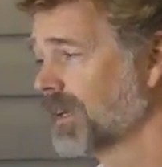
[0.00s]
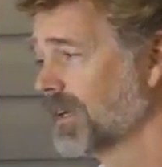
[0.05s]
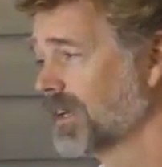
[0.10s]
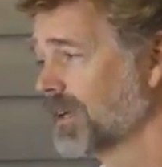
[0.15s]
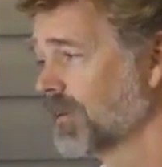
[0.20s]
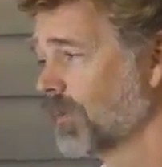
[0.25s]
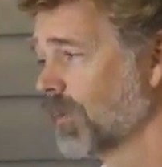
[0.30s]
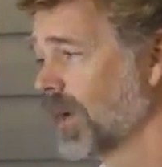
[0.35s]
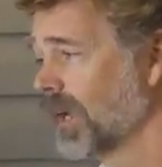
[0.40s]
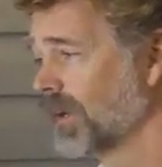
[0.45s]

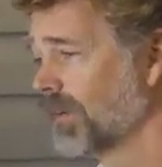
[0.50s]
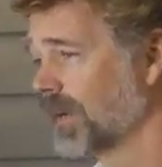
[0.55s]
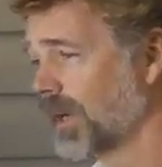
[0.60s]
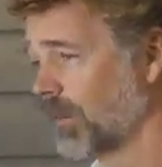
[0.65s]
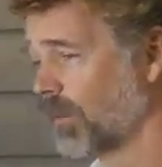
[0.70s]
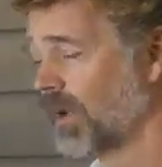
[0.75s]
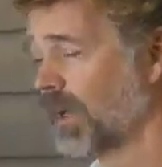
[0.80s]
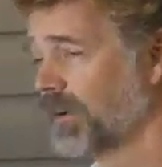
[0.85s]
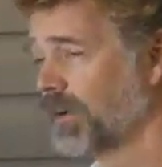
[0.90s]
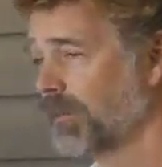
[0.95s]
and
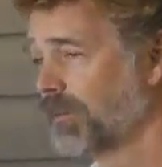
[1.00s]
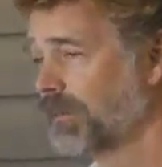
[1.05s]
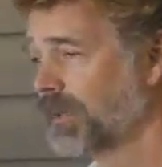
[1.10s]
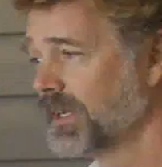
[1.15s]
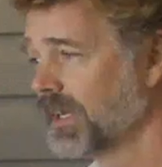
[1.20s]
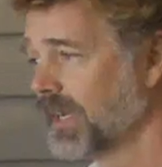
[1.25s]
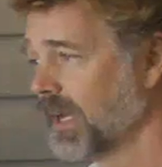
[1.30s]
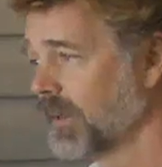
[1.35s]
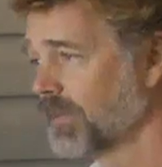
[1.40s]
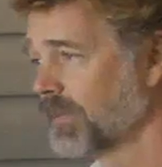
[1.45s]
I wound up
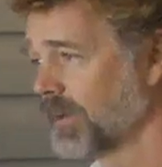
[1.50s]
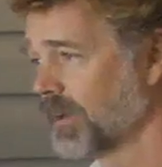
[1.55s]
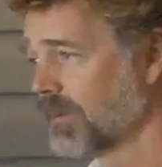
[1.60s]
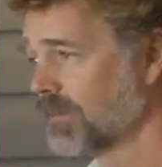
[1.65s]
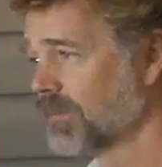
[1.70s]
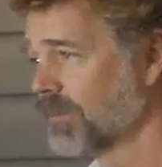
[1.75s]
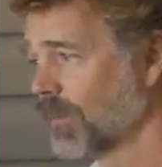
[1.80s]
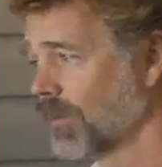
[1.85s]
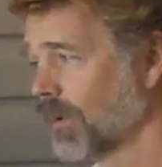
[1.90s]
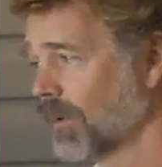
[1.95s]
being out there
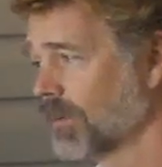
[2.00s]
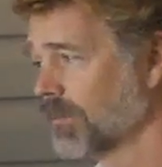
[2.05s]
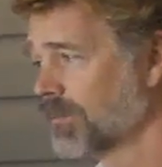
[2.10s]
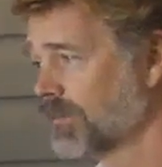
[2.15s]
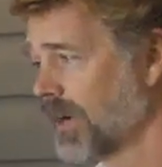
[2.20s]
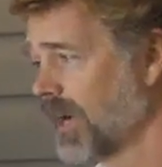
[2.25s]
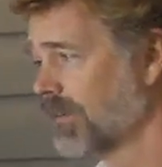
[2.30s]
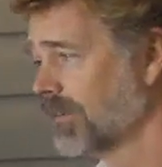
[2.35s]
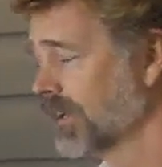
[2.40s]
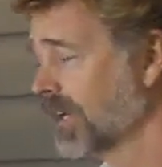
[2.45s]
for
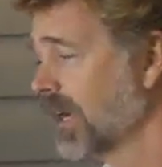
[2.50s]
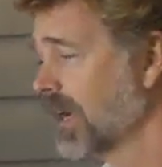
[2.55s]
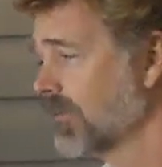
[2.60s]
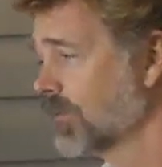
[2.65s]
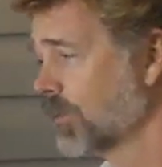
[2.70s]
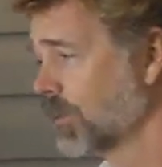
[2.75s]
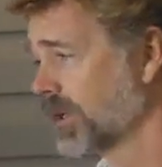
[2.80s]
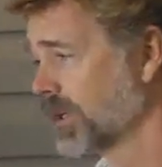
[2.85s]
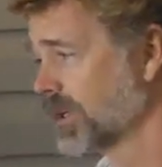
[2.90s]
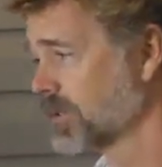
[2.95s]

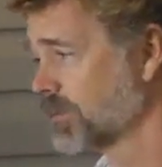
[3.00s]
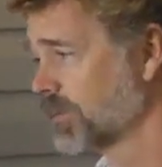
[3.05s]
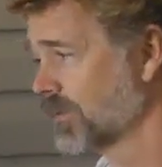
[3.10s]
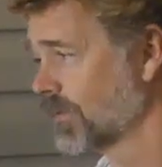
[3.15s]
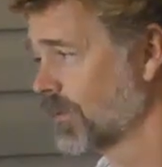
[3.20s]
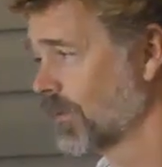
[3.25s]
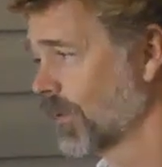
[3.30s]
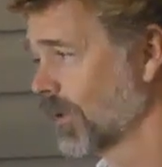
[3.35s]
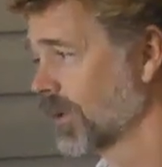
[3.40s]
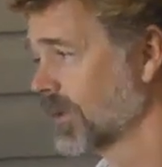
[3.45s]
5.5 weeks
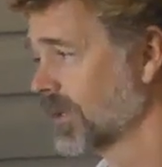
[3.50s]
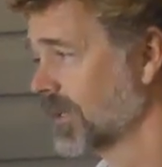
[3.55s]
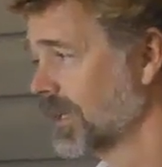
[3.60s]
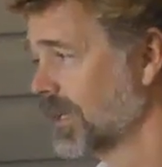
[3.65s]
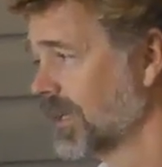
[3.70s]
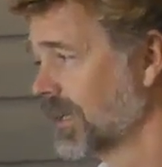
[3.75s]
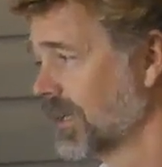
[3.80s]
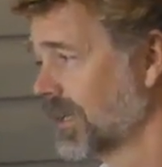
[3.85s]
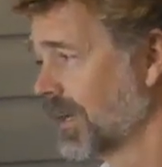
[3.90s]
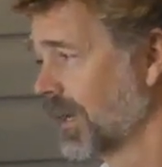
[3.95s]
before
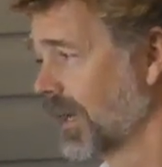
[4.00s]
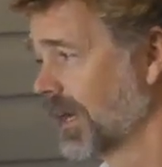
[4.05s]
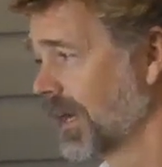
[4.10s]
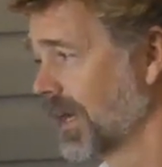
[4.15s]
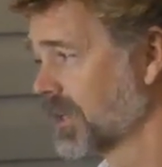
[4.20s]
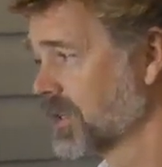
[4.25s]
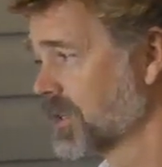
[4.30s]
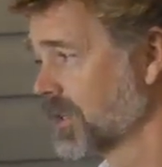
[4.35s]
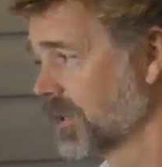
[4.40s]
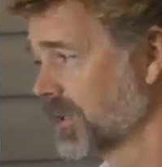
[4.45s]
I
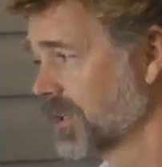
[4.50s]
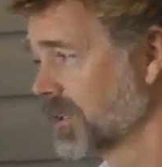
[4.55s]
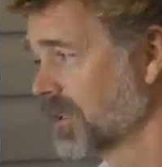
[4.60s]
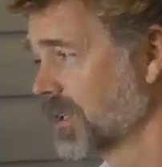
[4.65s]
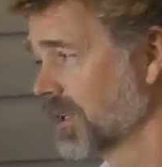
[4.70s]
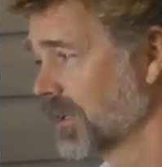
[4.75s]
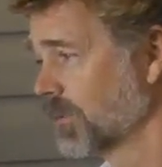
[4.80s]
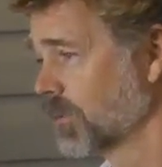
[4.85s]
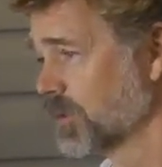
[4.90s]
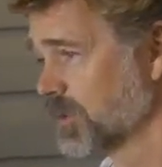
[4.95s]

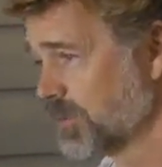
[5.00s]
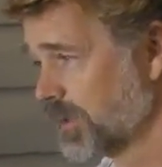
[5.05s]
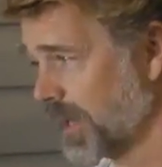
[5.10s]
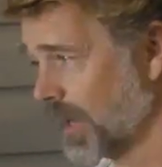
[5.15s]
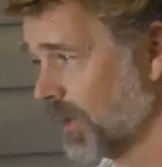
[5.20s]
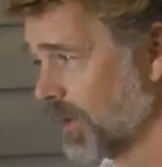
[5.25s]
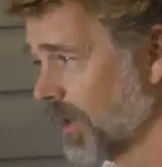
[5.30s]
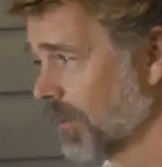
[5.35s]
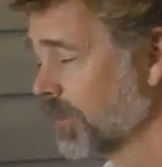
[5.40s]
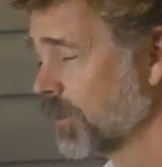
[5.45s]
actually was
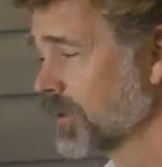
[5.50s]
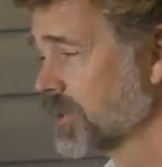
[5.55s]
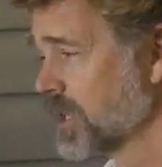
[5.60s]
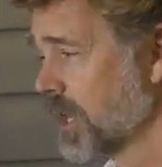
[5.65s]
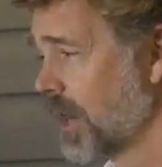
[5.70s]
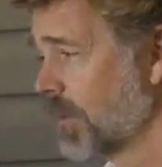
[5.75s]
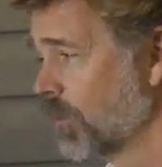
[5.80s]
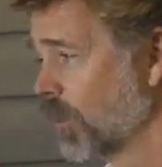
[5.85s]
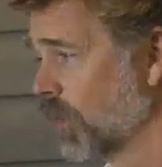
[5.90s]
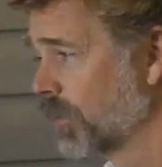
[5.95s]
paired up with
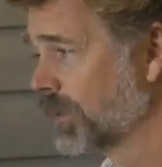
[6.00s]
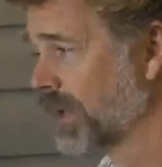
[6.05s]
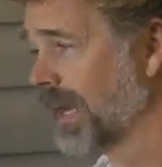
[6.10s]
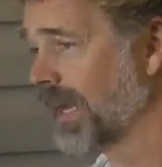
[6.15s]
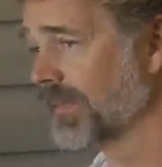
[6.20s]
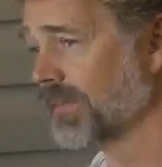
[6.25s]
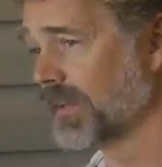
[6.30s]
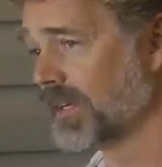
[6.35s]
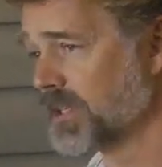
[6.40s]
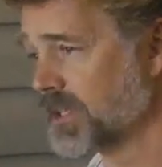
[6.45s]
Tom
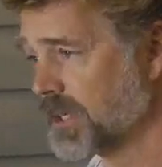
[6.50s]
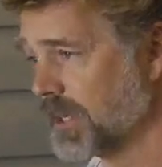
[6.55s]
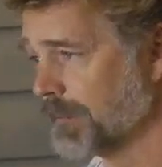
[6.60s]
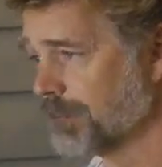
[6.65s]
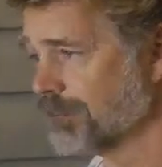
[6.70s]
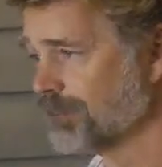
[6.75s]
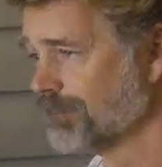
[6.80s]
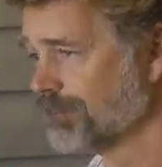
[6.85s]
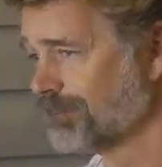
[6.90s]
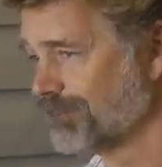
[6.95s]
Wopat, and they
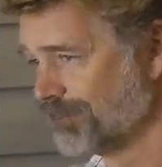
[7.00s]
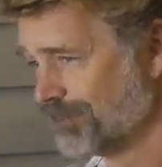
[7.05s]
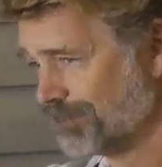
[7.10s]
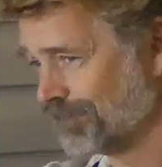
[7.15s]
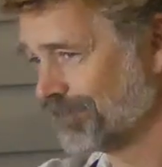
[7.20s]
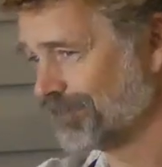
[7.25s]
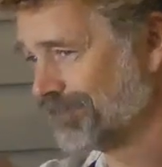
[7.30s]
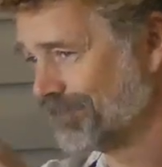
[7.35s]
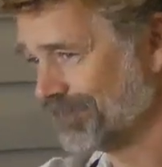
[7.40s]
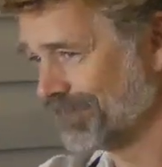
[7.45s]
said,
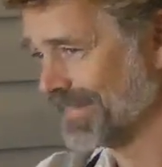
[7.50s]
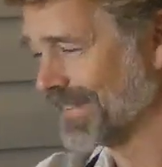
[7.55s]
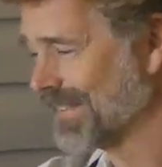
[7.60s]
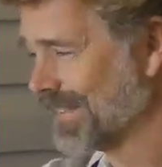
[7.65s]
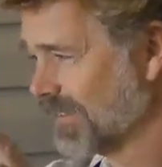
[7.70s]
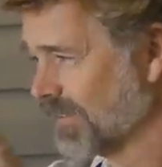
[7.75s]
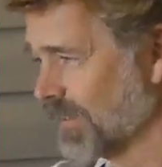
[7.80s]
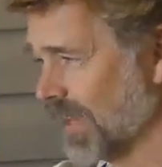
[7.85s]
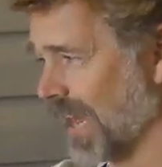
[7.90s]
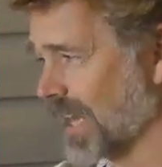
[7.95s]

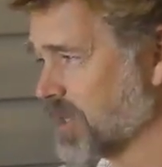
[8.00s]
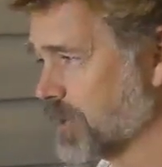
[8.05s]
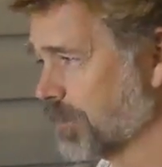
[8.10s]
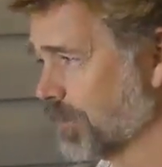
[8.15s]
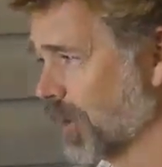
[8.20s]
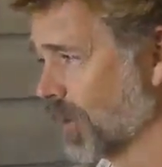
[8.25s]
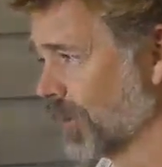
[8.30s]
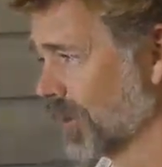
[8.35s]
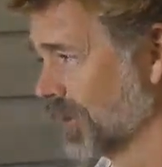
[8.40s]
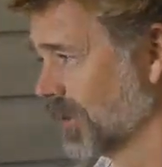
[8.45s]
that's
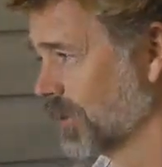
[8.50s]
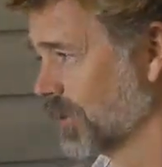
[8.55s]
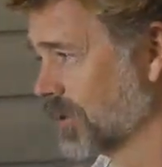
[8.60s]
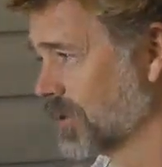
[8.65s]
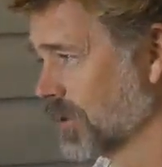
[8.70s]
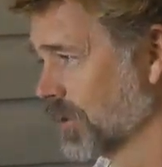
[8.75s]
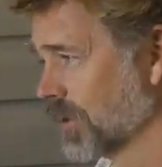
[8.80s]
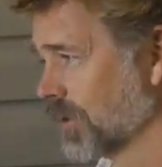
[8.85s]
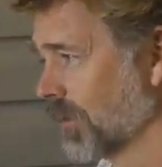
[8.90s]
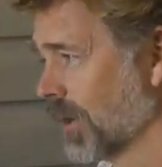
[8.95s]
Bo and Luke
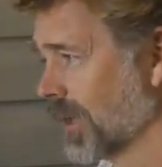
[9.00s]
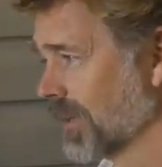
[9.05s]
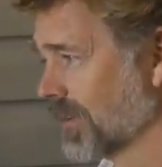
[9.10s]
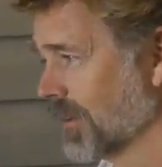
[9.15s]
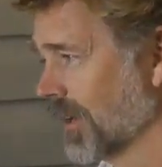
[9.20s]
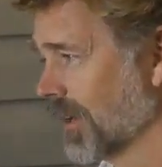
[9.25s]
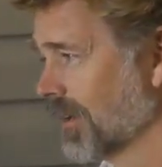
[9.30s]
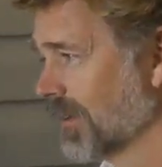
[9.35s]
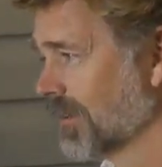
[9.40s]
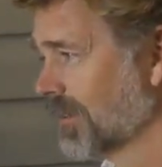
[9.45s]
Duke right
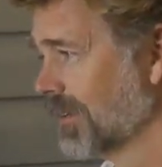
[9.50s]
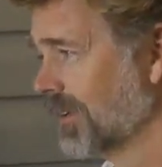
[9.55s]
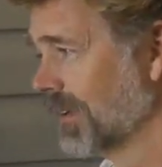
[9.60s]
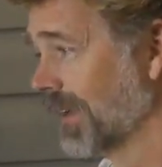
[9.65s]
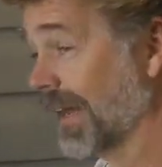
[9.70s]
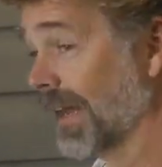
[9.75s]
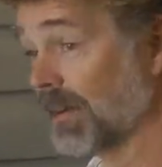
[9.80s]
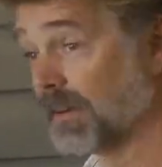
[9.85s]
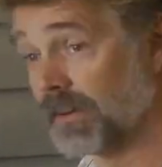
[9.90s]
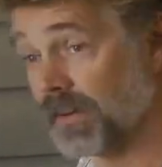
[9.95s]
there.
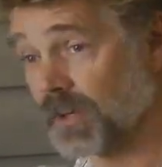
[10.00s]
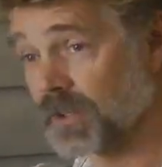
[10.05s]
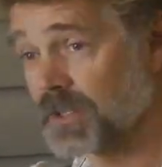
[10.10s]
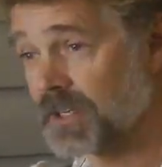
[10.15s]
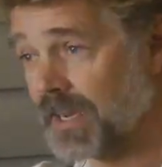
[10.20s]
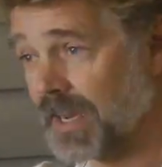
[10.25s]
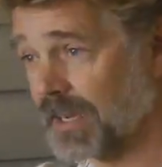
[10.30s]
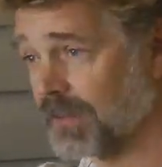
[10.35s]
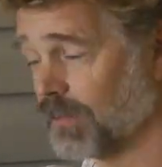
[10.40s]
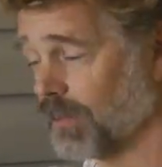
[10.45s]
And there's
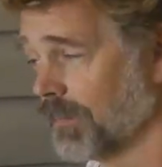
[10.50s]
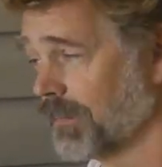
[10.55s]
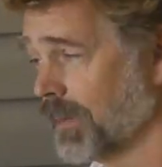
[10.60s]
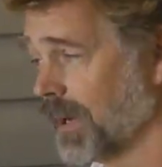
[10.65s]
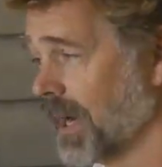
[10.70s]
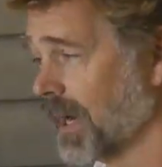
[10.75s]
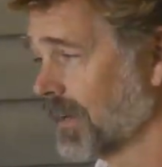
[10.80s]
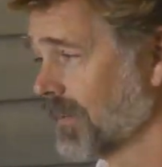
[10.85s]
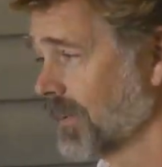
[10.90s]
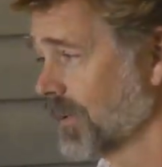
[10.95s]
Catherine
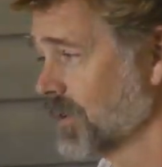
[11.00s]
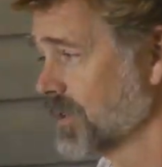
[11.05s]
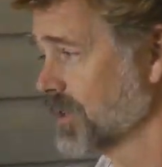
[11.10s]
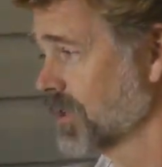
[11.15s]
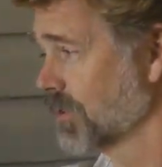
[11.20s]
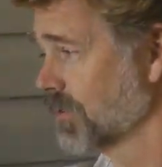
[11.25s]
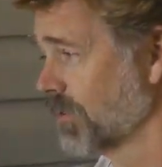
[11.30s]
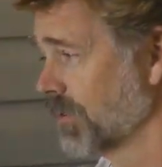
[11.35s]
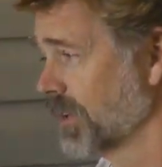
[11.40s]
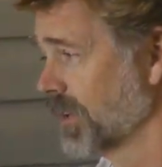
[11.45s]
Bach. There's
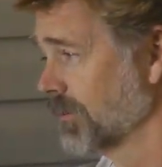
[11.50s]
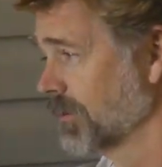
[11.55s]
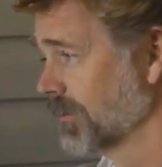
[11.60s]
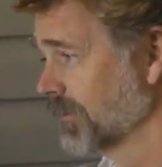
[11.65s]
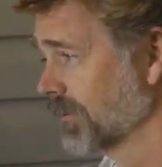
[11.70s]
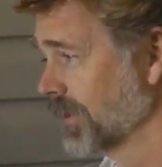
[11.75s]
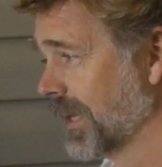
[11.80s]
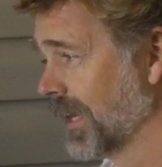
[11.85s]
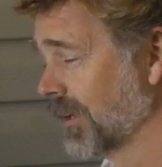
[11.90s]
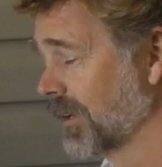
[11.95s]
the three of
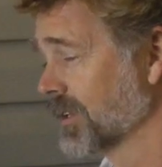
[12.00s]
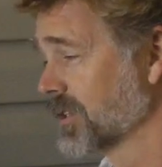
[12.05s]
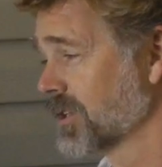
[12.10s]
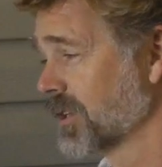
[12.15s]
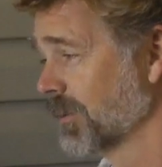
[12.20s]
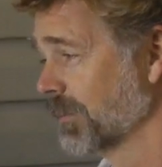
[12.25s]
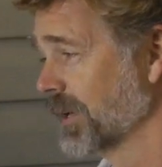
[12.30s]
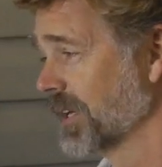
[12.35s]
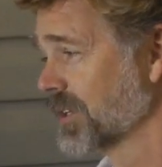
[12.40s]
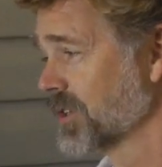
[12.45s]
them. Now let's
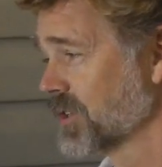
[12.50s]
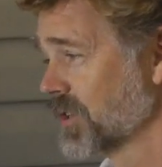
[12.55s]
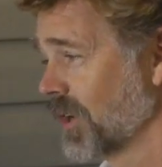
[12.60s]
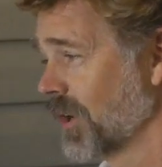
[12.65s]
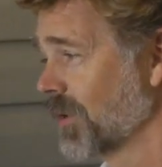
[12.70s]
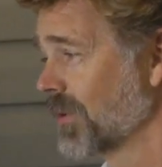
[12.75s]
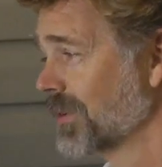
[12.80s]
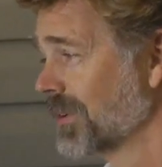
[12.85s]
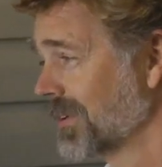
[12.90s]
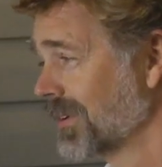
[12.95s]
go make a
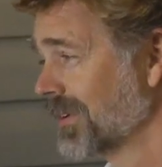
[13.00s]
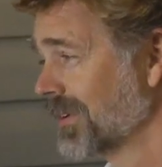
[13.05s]
show.